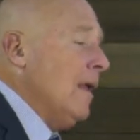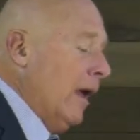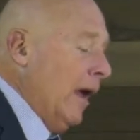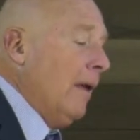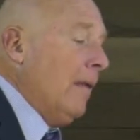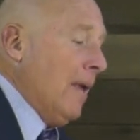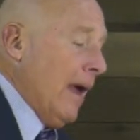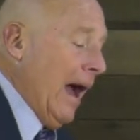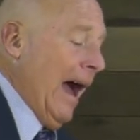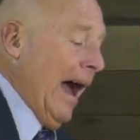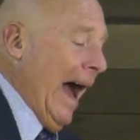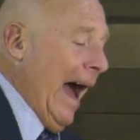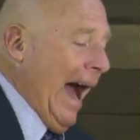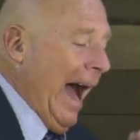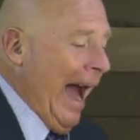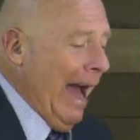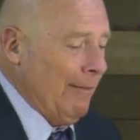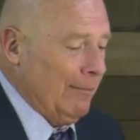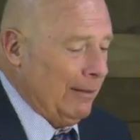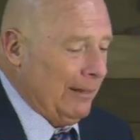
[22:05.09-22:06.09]
Uh,
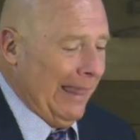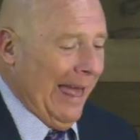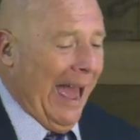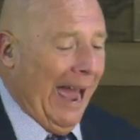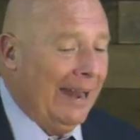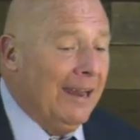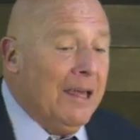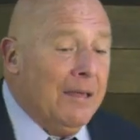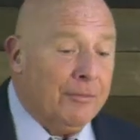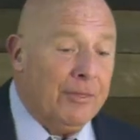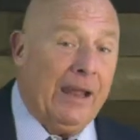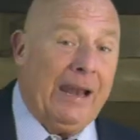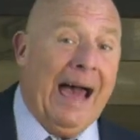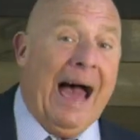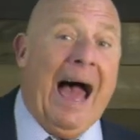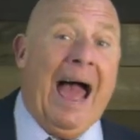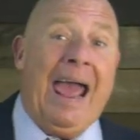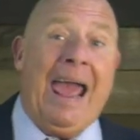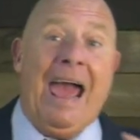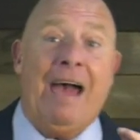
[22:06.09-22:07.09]
I, am glad that
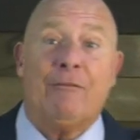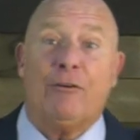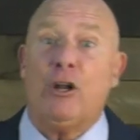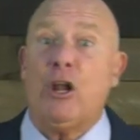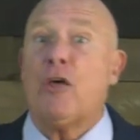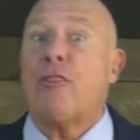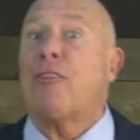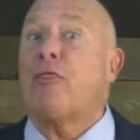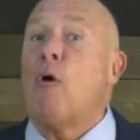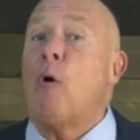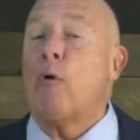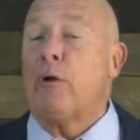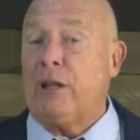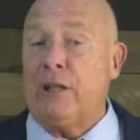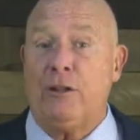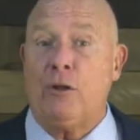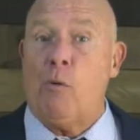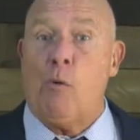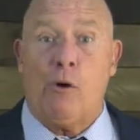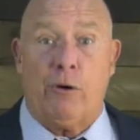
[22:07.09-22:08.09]
I have an authority
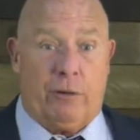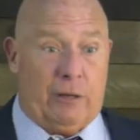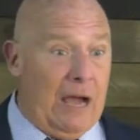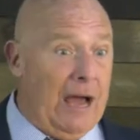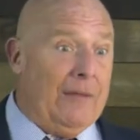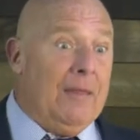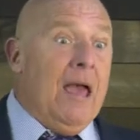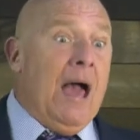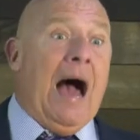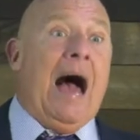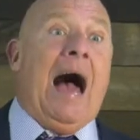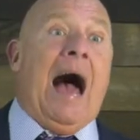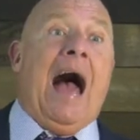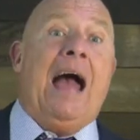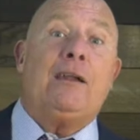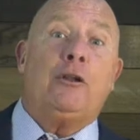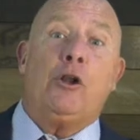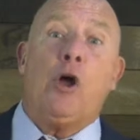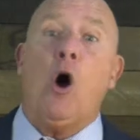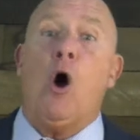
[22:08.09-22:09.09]
in the Word of God. I,
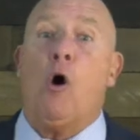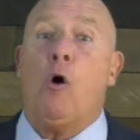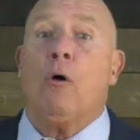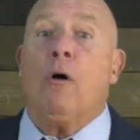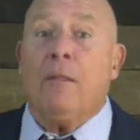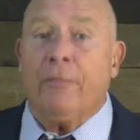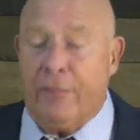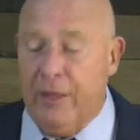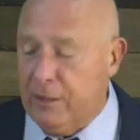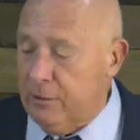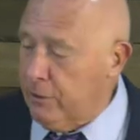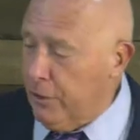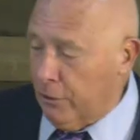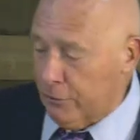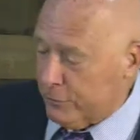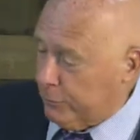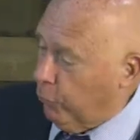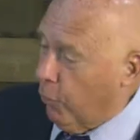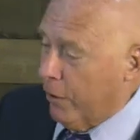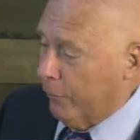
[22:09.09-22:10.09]
I, know that
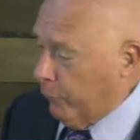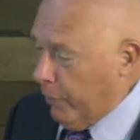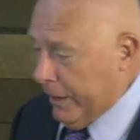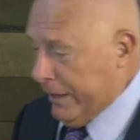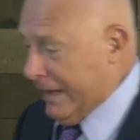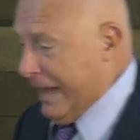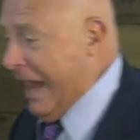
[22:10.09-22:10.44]
there's one way to